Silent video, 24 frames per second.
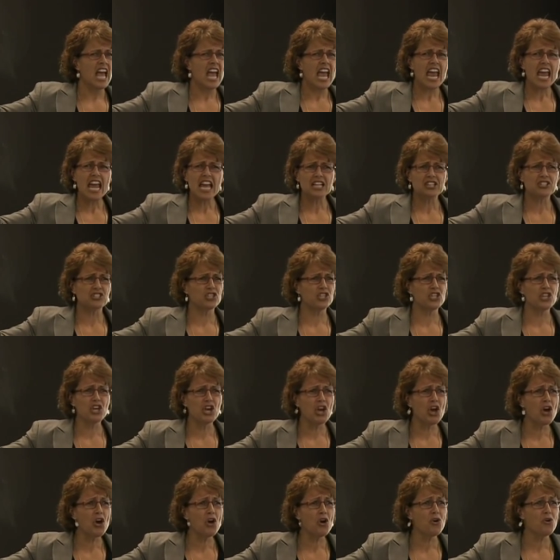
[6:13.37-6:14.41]
It's
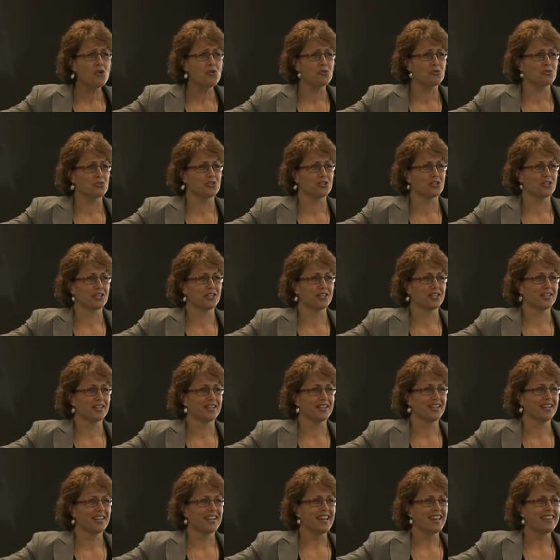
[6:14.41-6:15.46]
huge.
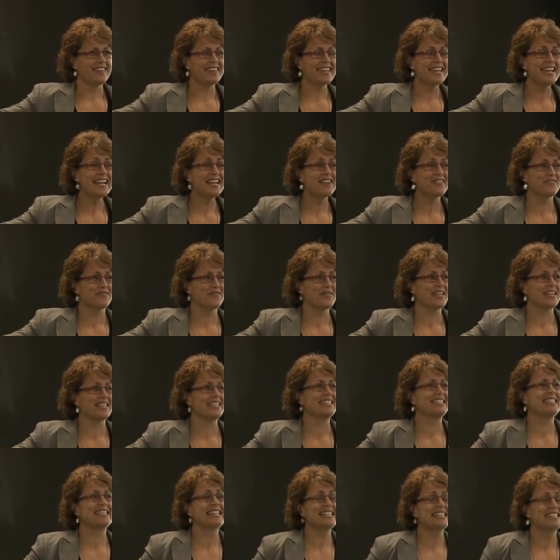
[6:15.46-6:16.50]
Think of being
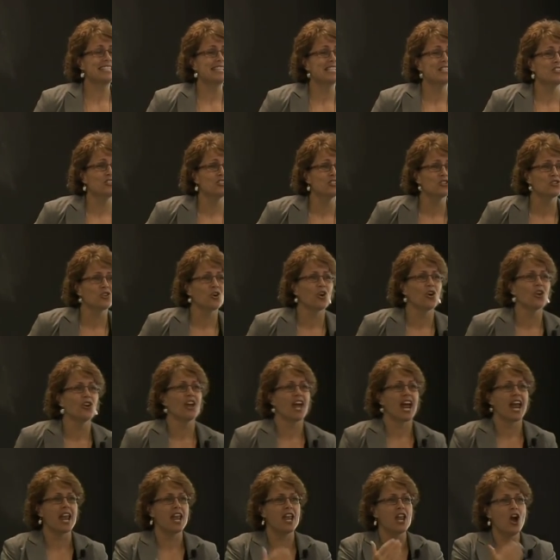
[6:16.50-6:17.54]
16 years old
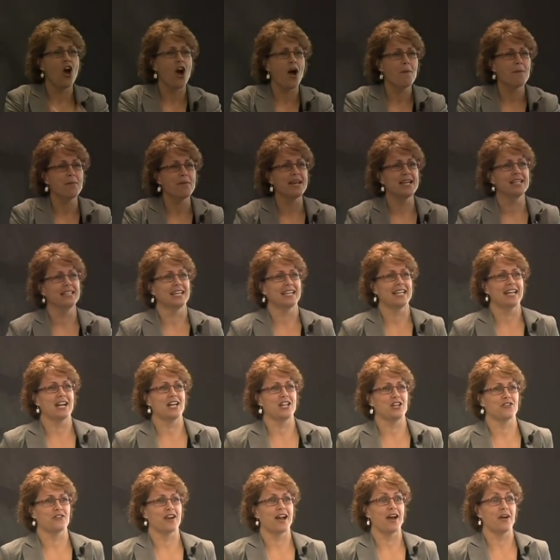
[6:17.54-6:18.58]
and not being let out
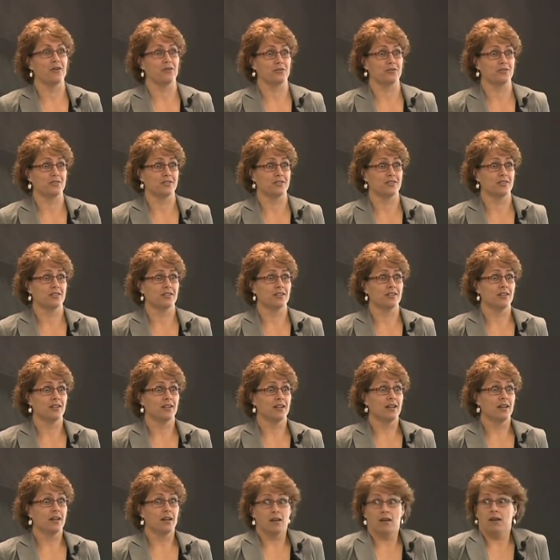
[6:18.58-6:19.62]
of your house
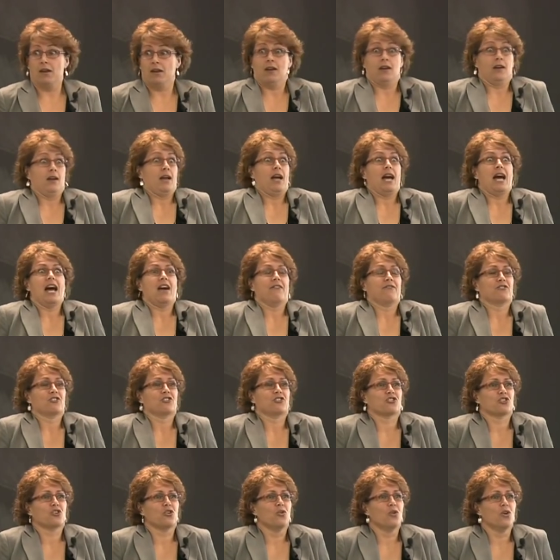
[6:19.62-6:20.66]
after
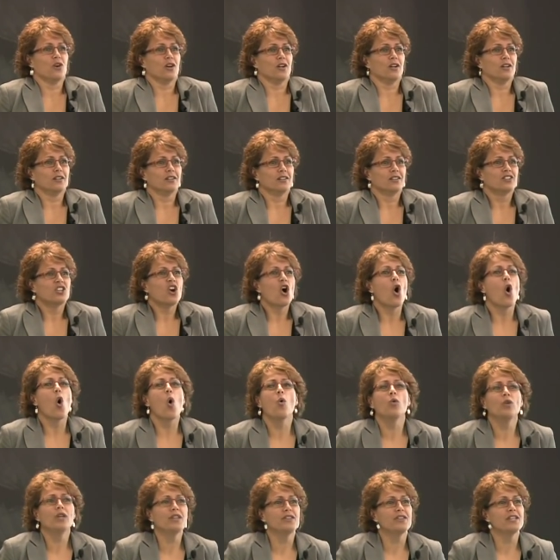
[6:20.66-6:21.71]
school. The
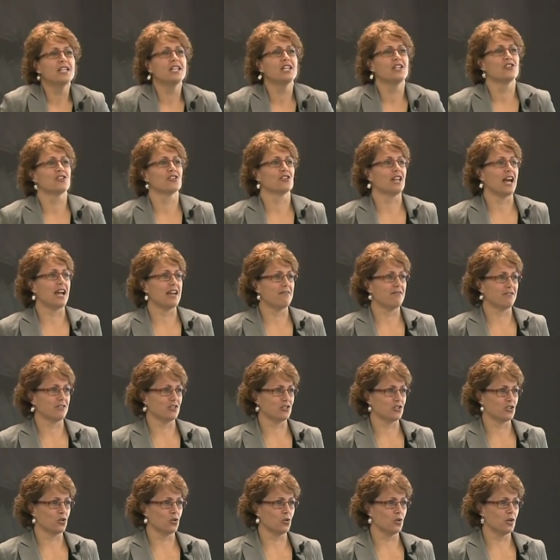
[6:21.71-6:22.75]
only thing in your life is
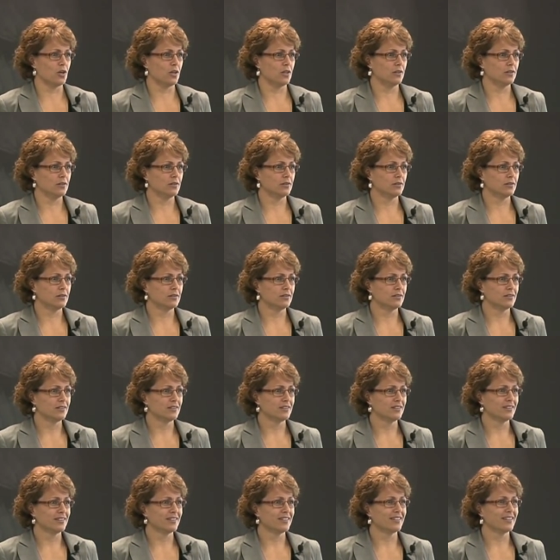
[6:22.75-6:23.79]
school.
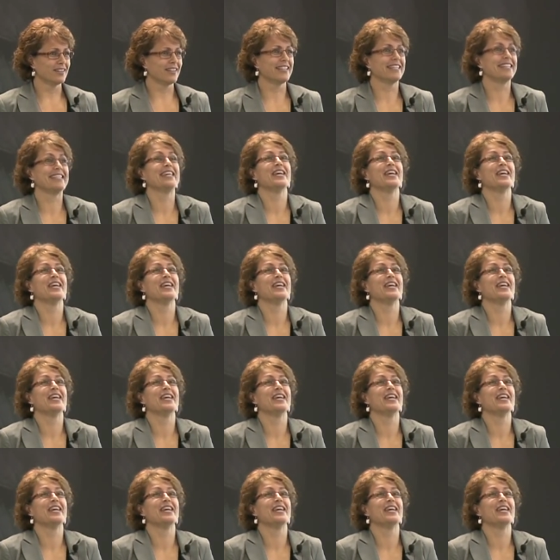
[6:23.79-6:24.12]
Like,